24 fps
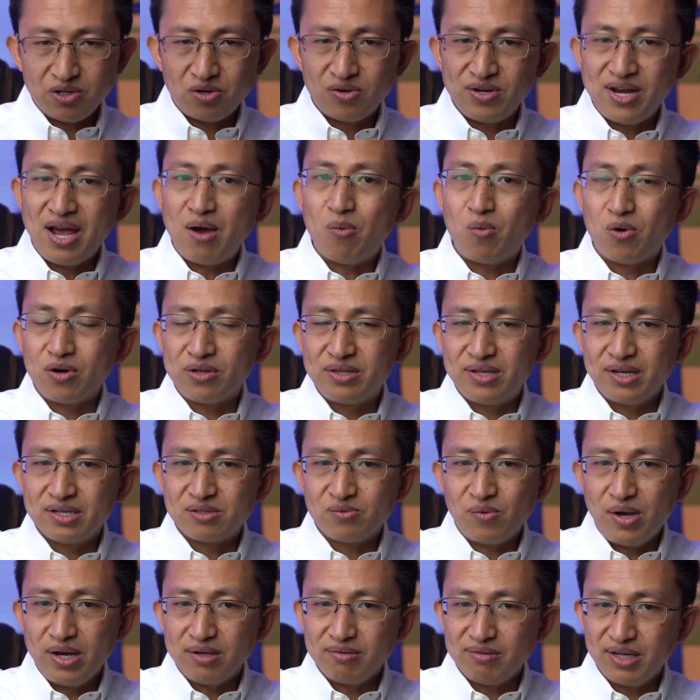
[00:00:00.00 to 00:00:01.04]
your net worth
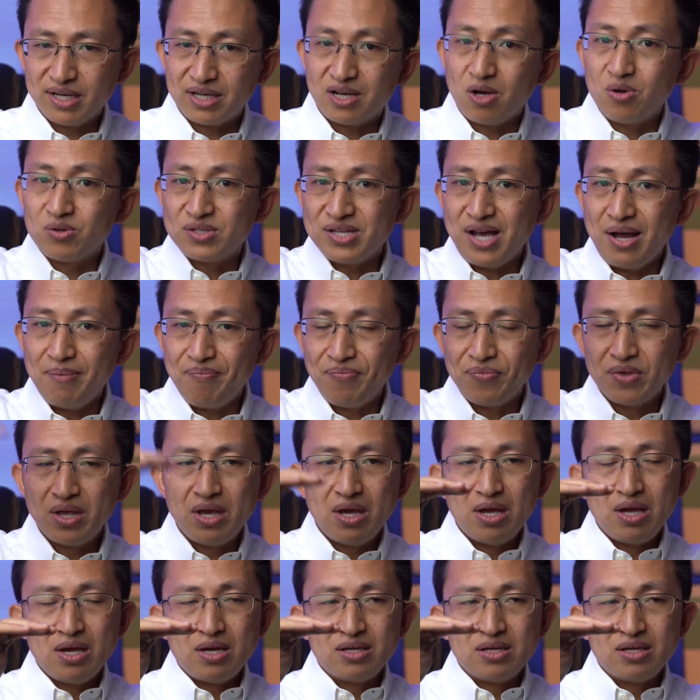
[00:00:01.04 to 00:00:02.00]
does what? It goes up.